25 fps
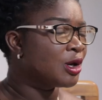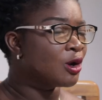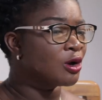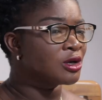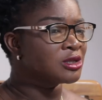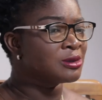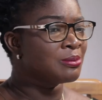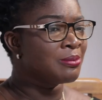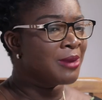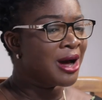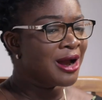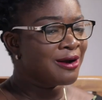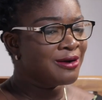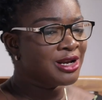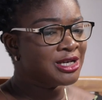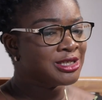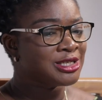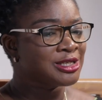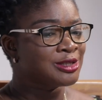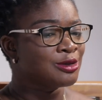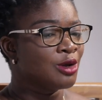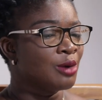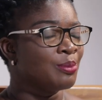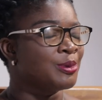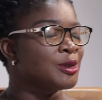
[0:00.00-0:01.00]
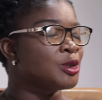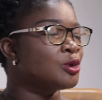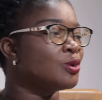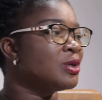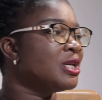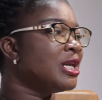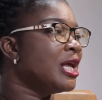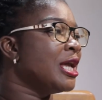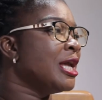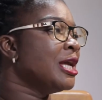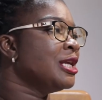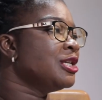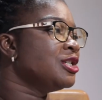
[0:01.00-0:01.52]
because marriage is not
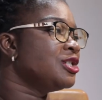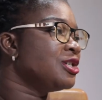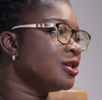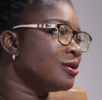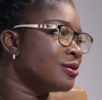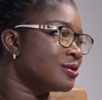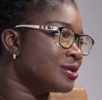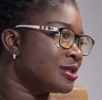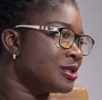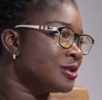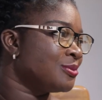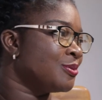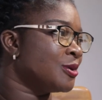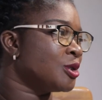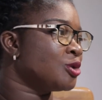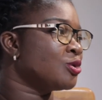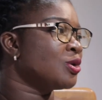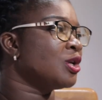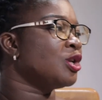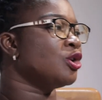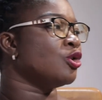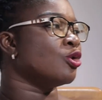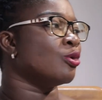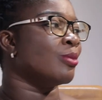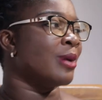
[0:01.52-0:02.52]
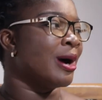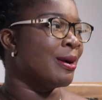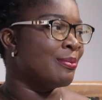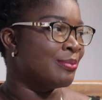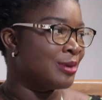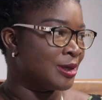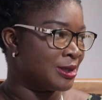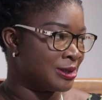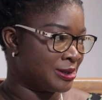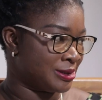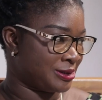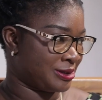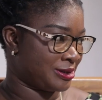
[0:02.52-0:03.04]
between angels, it's between human
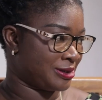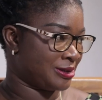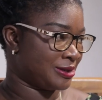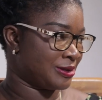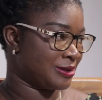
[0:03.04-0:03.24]
beings.